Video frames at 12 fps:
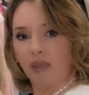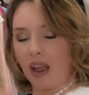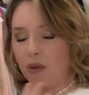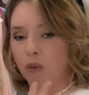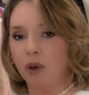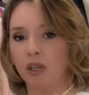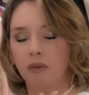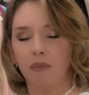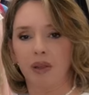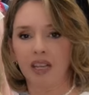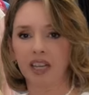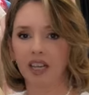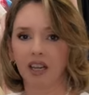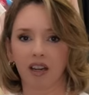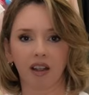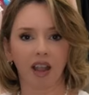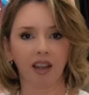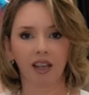that wouldn't
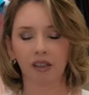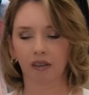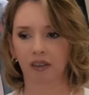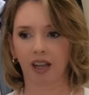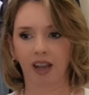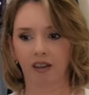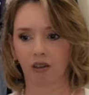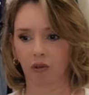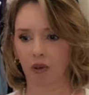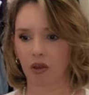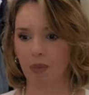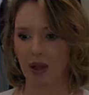be easily handled with a